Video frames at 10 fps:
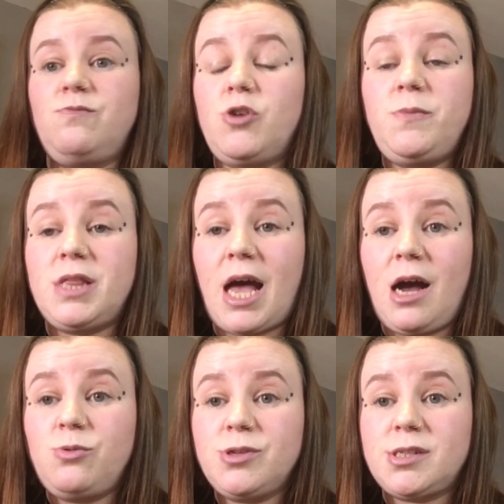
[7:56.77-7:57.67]
room in the
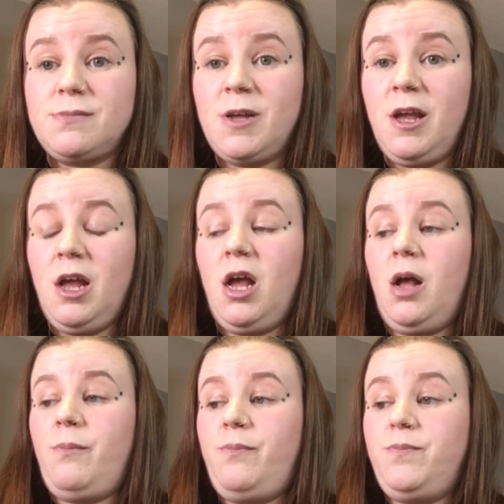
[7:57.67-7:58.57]
house.
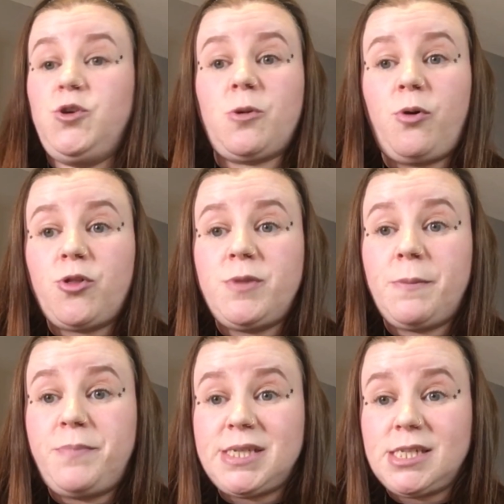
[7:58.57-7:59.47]
You could put them in the
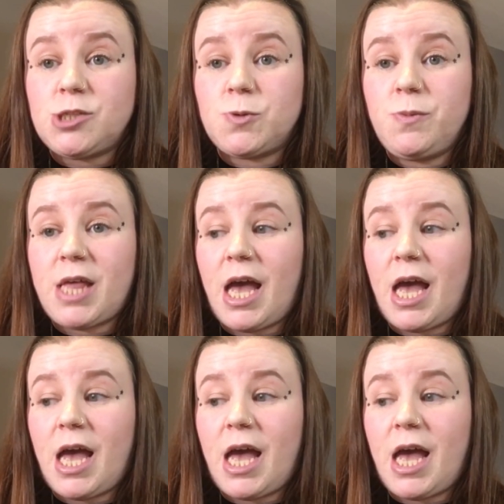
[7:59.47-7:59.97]
busiest room of the